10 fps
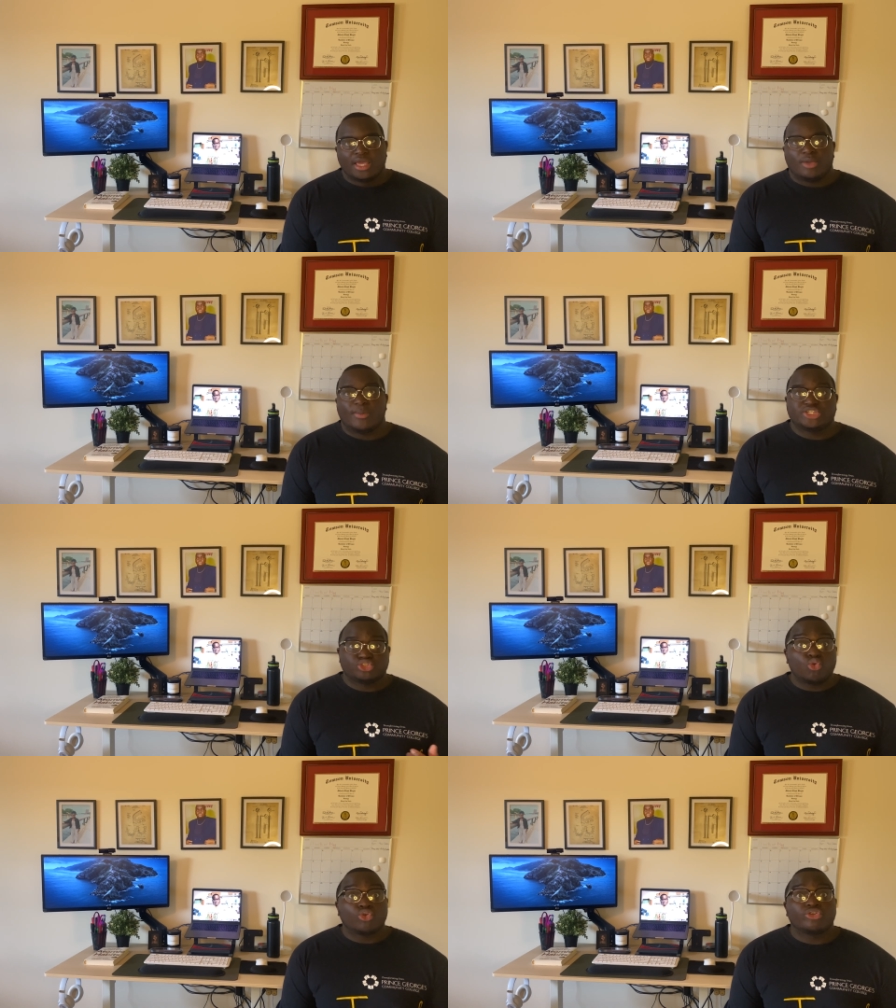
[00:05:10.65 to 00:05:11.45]
And my
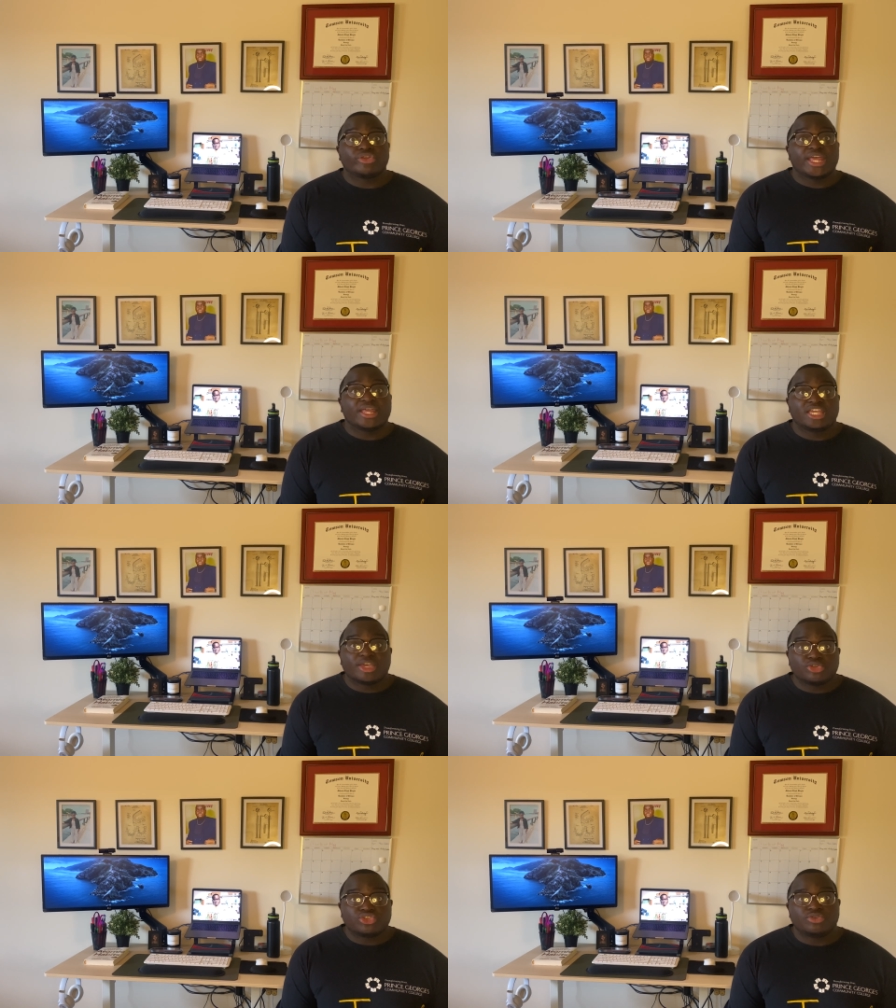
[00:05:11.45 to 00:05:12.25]
score in organic
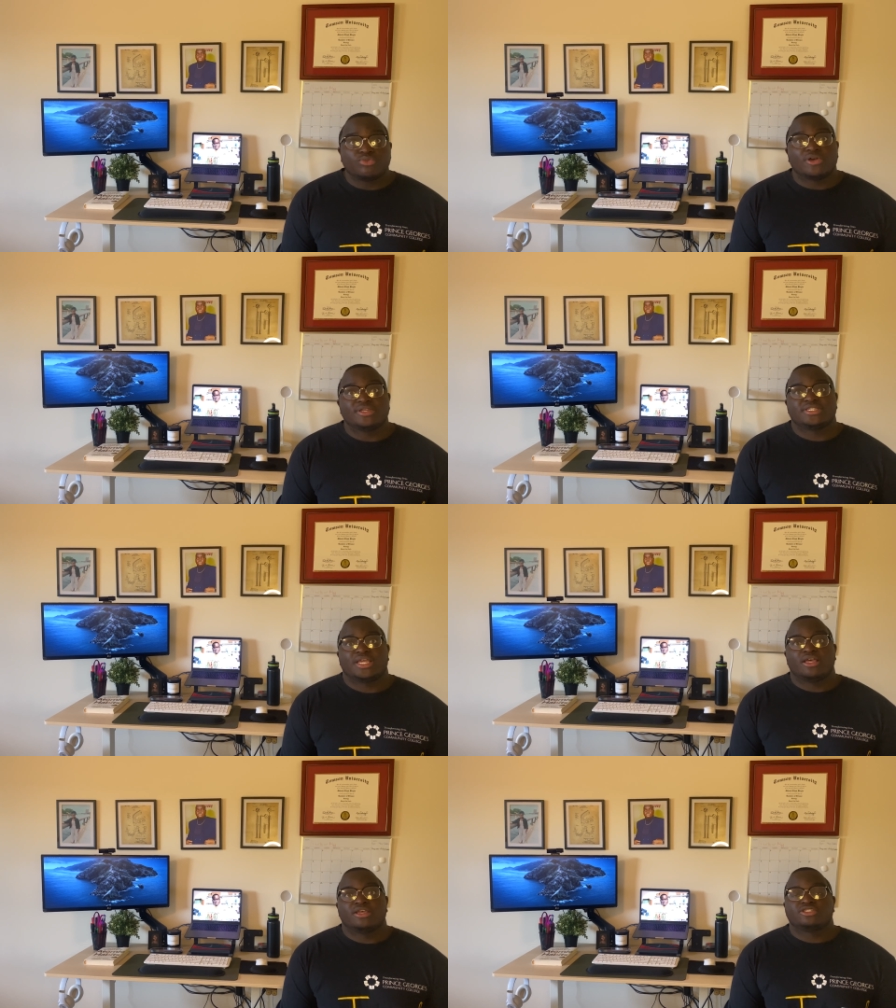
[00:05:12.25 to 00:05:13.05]
chemistry was
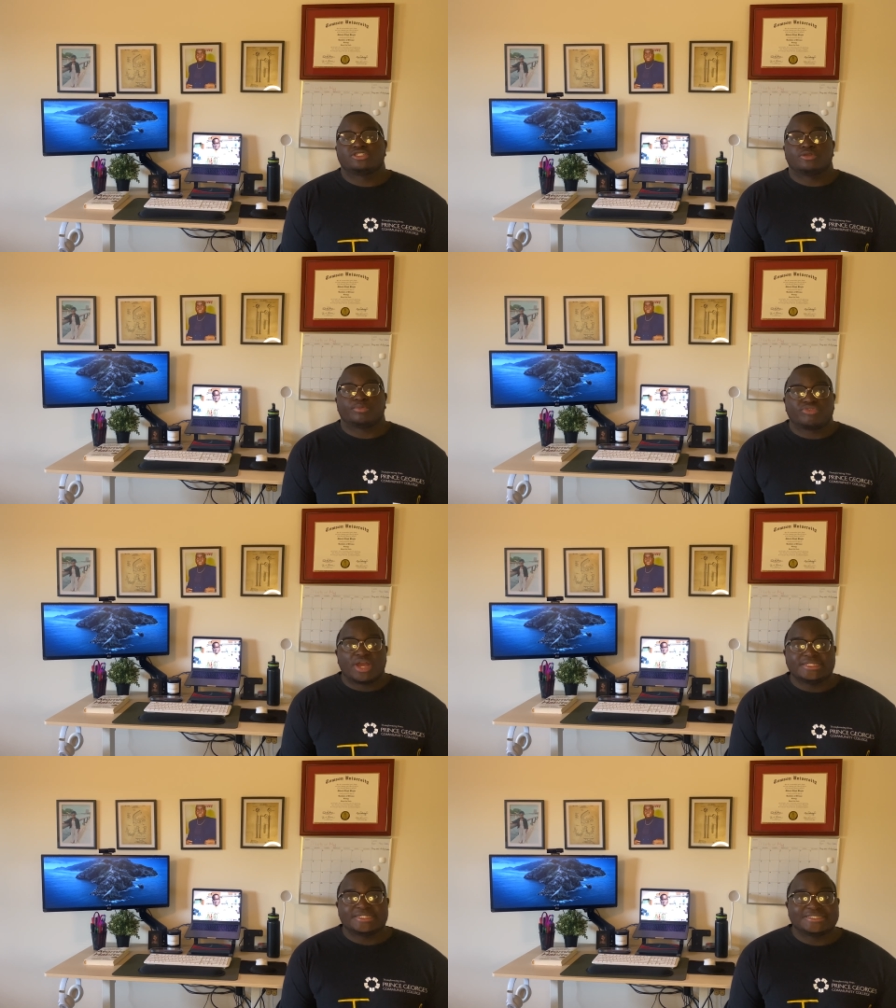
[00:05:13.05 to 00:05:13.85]
a
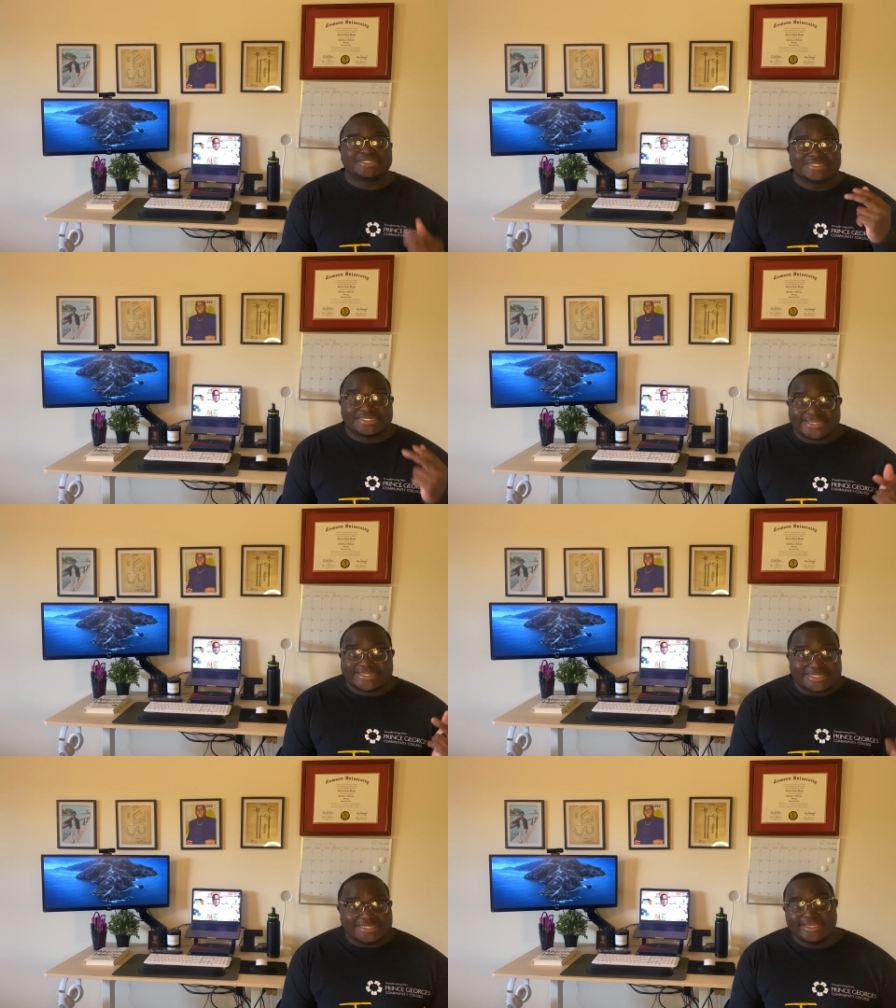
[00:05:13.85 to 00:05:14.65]
surprising
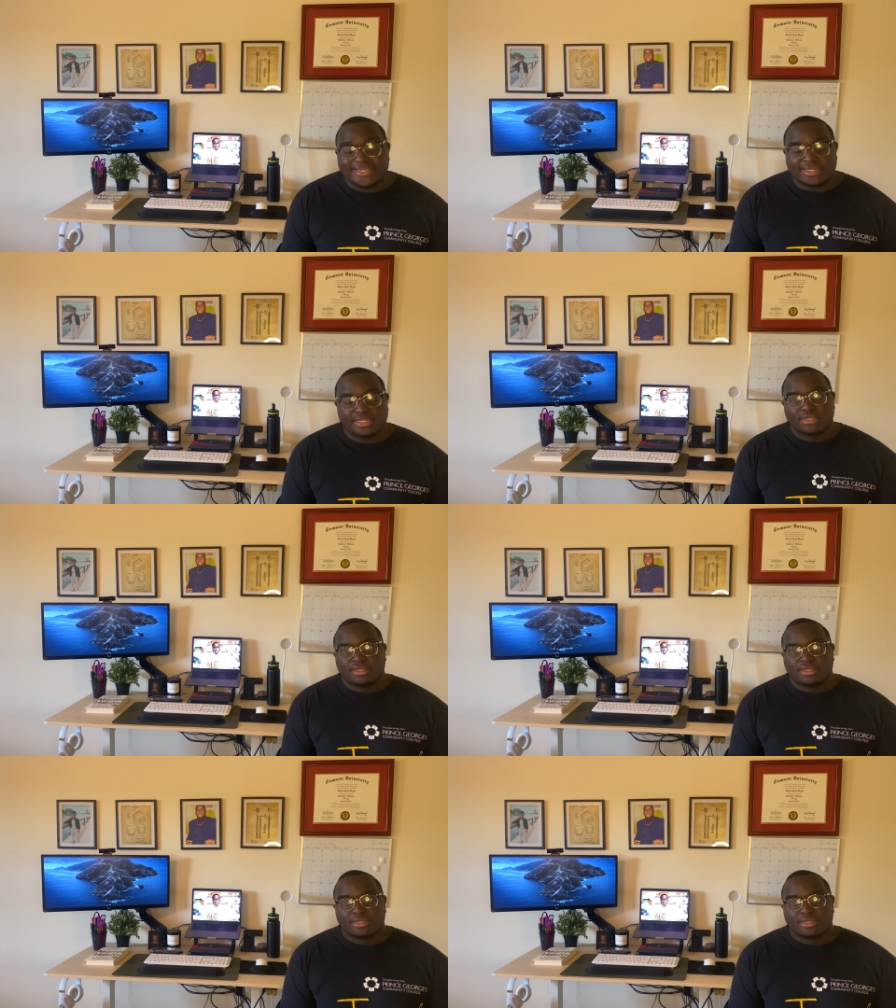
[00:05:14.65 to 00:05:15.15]
sixteen.